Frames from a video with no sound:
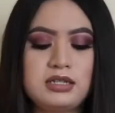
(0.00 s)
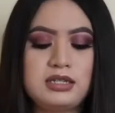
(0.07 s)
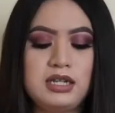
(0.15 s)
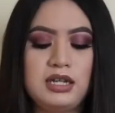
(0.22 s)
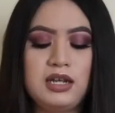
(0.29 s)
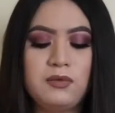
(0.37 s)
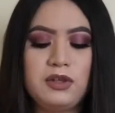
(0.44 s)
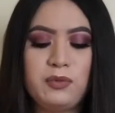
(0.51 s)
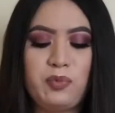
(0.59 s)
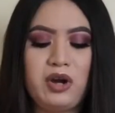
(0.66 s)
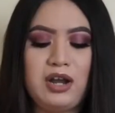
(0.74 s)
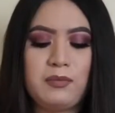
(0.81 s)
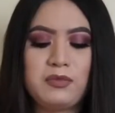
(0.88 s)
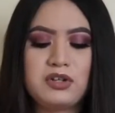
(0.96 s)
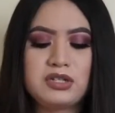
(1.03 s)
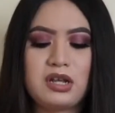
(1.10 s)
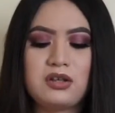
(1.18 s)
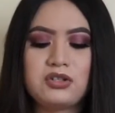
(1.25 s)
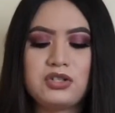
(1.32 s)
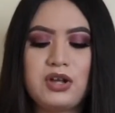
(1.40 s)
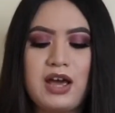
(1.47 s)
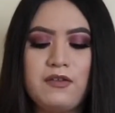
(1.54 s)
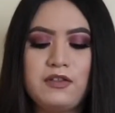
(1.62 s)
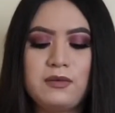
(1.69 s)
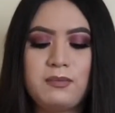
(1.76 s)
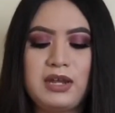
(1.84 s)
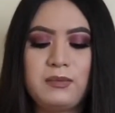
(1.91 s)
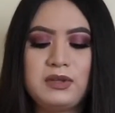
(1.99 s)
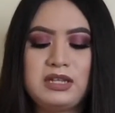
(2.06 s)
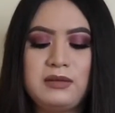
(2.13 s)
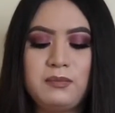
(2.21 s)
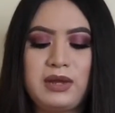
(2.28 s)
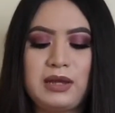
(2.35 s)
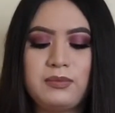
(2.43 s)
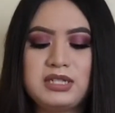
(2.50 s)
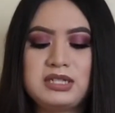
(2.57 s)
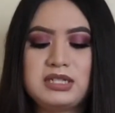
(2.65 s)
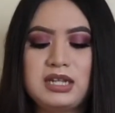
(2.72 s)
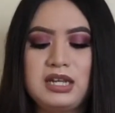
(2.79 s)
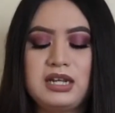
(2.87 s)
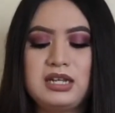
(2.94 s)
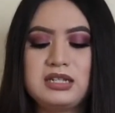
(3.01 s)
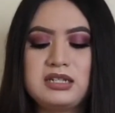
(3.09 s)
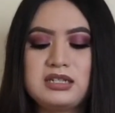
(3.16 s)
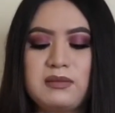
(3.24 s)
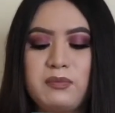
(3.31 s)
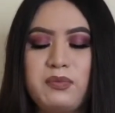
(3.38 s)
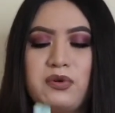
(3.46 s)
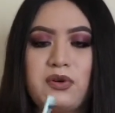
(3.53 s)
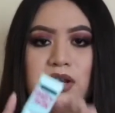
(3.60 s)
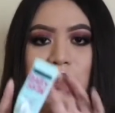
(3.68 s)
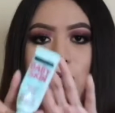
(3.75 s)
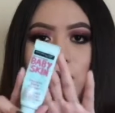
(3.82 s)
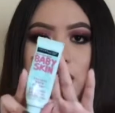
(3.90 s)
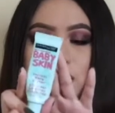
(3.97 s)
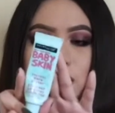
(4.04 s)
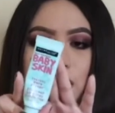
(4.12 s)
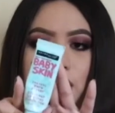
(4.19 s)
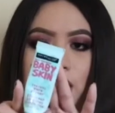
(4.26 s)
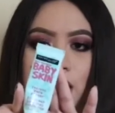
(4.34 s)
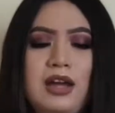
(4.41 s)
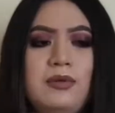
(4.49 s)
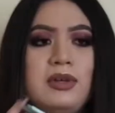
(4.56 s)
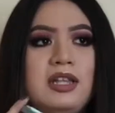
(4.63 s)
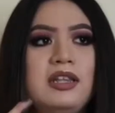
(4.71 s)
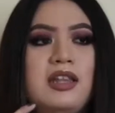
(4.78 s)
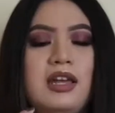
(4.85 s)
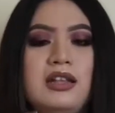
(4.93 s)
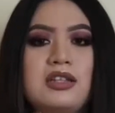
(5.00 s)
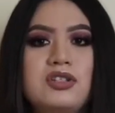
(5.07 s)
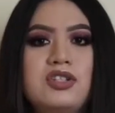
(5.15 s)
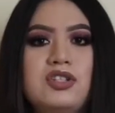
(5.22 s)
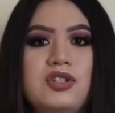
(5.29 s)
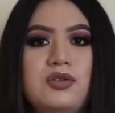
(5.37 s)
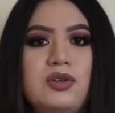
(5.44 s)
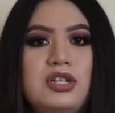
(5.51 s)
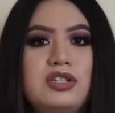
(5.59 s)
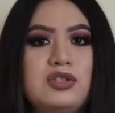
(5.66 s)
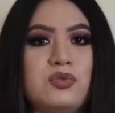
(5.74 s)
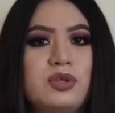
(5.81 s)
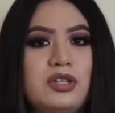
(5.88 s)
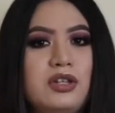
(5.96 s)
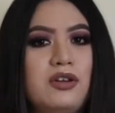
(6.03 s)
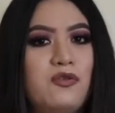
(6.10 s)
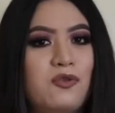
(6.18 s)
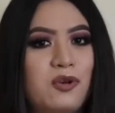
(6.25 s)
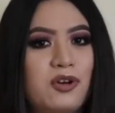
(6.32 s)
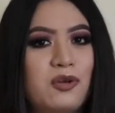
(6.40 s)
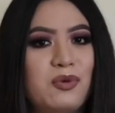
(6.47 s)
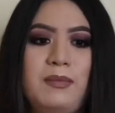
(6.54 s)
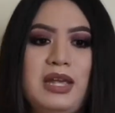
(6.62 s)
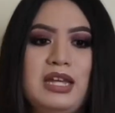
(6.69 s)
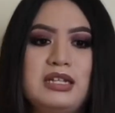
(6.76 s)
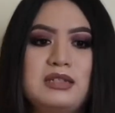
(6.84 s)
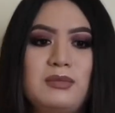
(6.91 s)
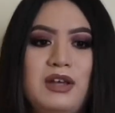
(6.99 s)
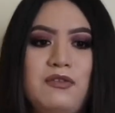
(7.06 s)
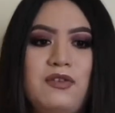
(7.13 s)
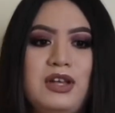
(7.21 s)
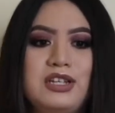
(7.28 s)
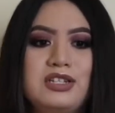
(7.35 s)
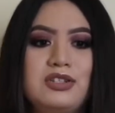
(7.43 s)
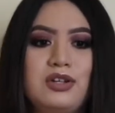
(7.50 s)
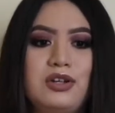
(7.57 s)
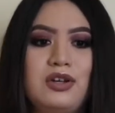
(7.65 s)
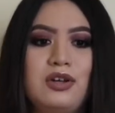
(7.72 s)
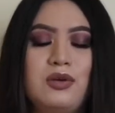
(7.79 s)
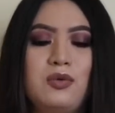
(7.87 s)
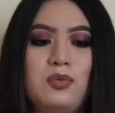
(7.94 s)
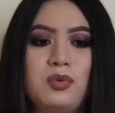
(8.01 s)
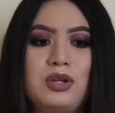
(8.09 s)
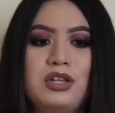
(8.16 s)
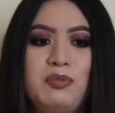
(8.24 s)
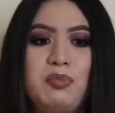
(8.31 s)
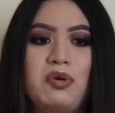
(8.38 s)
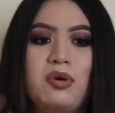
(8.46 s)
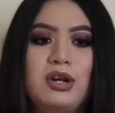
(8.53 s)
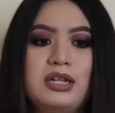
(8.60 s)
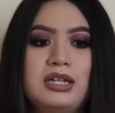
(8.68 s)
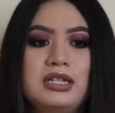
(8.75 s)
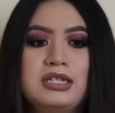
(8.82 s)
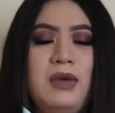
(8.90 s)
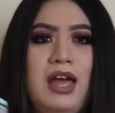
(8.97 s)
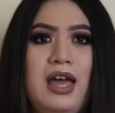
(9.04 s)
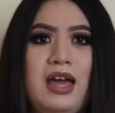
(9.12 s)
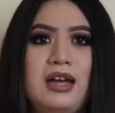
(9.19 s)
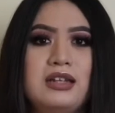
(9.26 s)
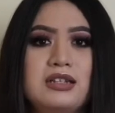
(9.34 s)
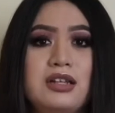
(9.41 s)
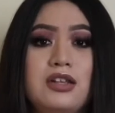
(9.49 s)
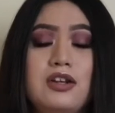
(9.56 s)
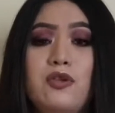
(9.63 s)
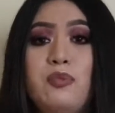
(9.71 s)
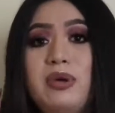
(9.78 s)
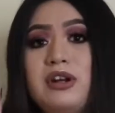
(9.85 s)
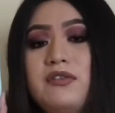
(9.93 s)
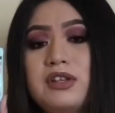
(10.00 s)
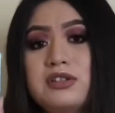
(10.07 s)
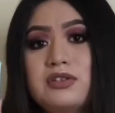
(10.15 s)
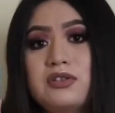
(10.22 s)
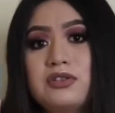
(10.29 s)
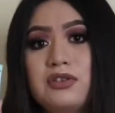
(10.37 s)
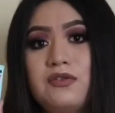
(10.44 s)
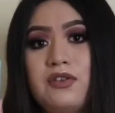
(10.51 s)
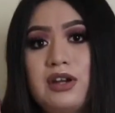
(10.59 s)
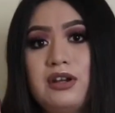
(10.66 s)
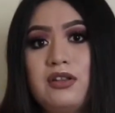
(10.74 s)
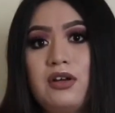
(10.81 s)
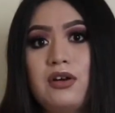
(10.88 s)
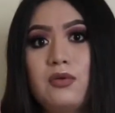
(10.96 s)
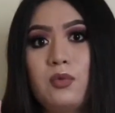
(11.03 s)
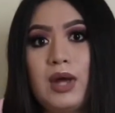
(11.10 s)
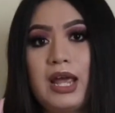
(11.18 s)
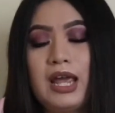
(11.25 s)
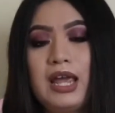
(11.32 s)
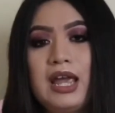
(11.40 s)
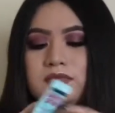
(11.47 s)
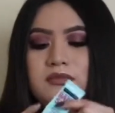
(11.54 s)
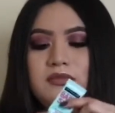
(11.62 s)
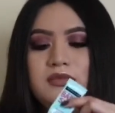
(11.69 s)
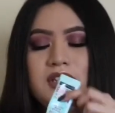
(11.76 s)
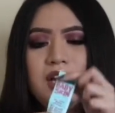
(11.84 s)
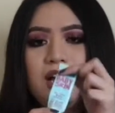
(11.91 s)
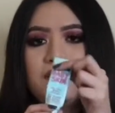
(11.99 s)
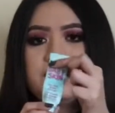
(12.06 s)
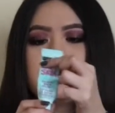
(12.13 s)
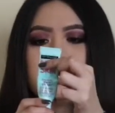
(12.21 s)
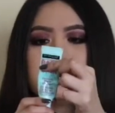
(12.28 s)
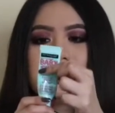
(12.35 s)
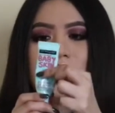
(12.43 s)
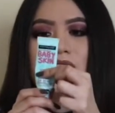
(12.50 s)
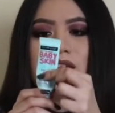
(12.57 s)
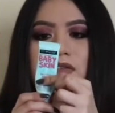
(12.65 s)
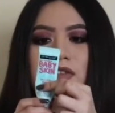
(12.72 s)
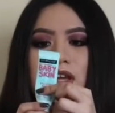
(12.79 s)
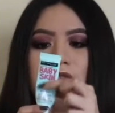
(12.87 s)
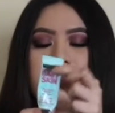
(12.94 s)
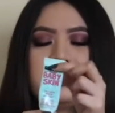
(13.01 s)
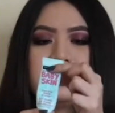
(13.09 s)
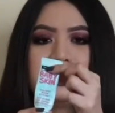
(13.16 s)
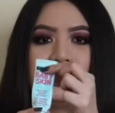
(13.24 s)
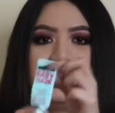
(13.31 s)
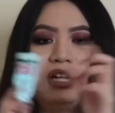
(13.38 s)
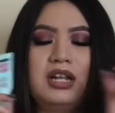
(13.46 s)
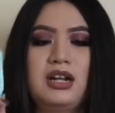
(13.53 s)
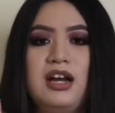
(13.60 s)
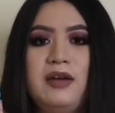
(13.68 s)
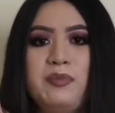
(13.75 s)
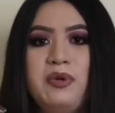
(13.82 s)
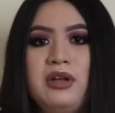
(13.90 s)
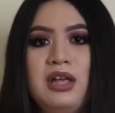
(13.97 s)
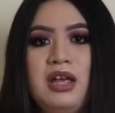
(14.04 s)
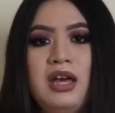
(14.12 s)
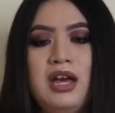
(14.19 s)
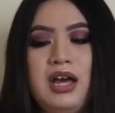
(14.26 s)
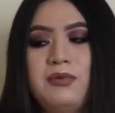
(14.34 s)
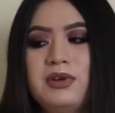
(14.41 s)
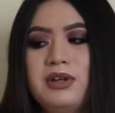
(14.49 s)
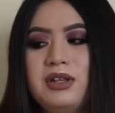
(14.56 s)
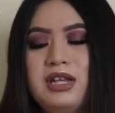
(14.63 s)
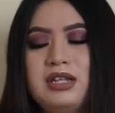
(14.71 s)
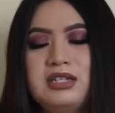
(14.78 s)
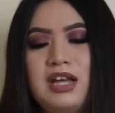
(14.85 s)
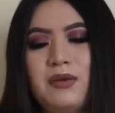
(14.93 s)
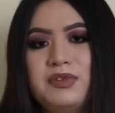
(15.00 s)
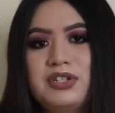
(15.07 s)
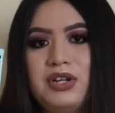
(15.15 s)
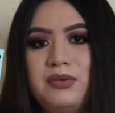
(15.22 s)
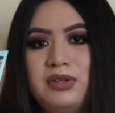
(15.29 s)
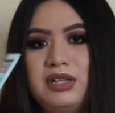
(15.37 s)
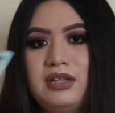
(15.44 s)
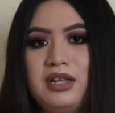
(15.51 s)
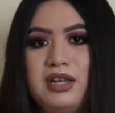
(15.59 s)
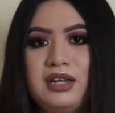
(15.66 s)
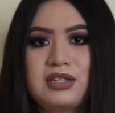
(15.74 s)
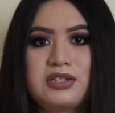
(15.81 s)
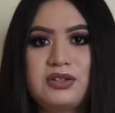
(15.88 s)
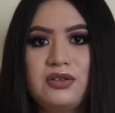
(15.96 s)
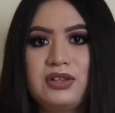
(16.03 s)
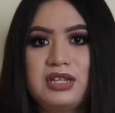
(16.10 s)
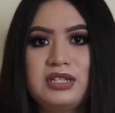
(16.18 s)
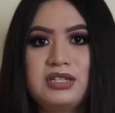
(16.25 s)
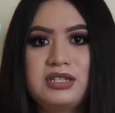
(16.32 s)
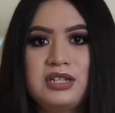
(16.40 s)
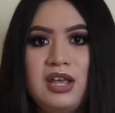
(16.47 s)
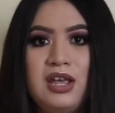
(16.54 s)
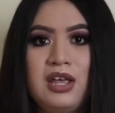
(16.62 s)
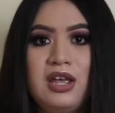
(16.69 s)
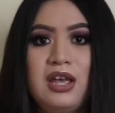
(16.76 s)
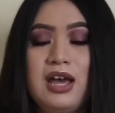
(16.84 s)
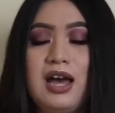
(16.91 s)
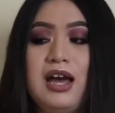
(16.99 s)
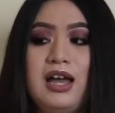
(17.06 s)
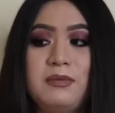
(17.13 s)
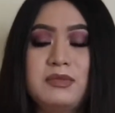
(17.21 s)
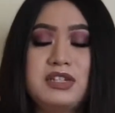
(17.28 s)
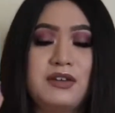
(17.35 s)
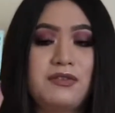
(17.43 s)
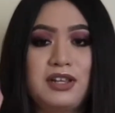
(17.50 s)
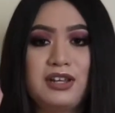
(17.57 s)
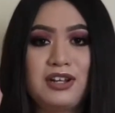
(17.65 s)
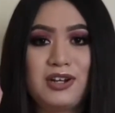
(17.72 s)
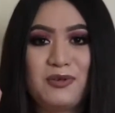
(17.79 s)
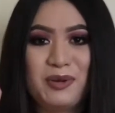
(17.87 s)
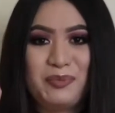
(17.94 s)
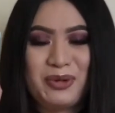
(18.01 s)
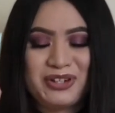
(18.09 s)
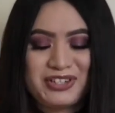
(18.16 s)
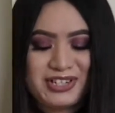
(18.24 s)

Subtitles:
Sticking with primers, I also have the Maybelline Baby Skin Instant Pore Eraser. I really like this too. It's really affordable, makes my face look really poreless, and a little bit of this goes a very long way. After just kind of finishing it up, I realized how much I really like it, so this I'm definitely going to repurchase.